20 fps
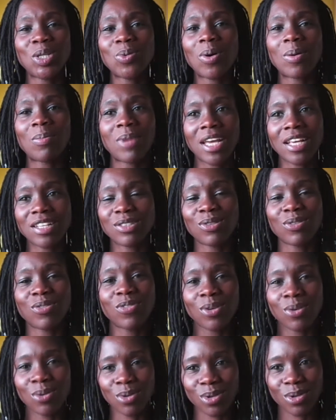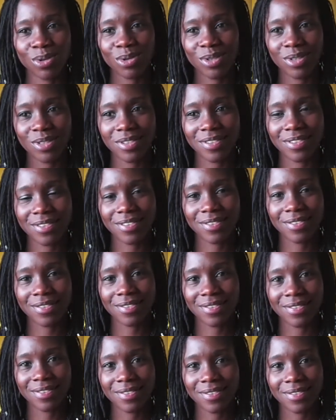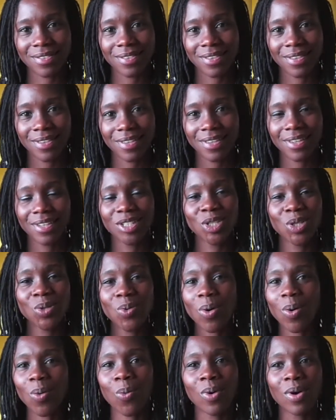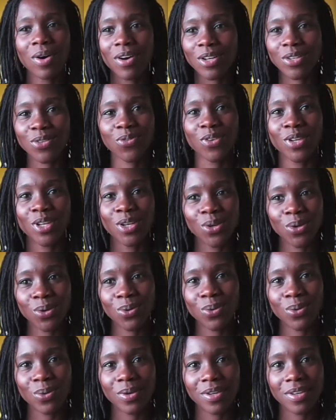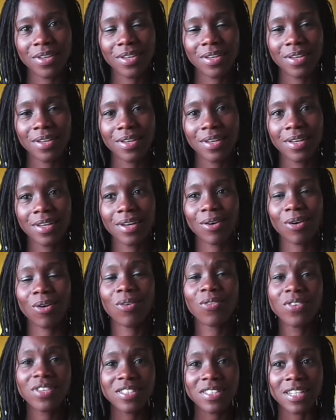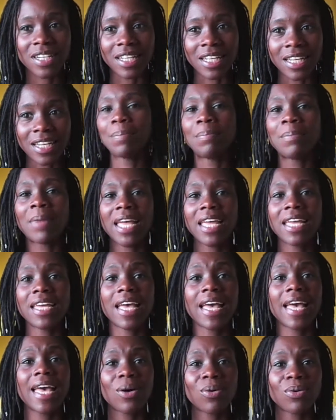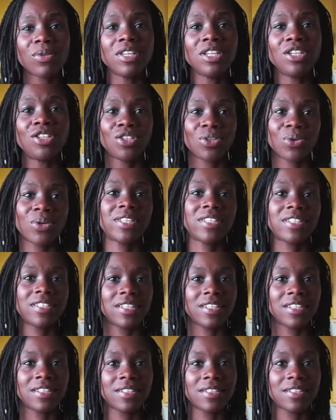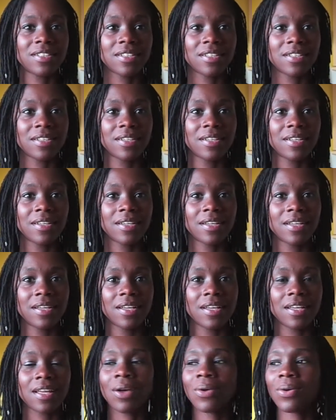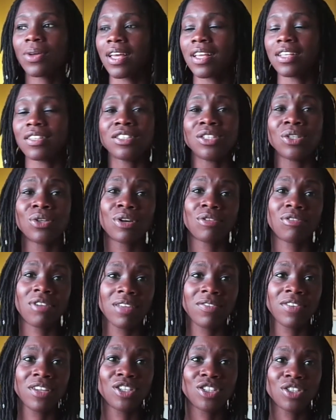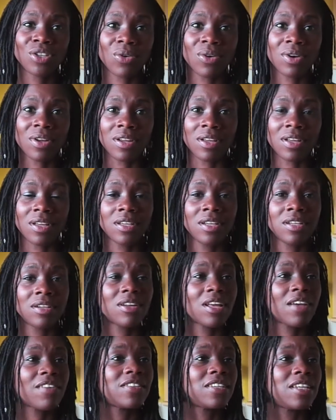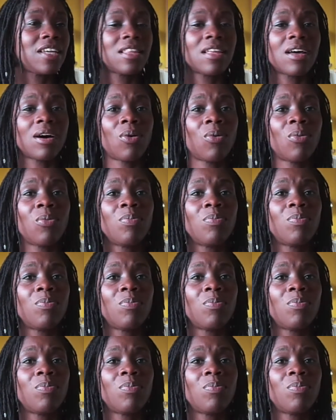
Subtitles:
what makes you feel good. Do what works for you. Obviously make healthy choices. Okay, so you're craving chocolate. You don't have to eat the whole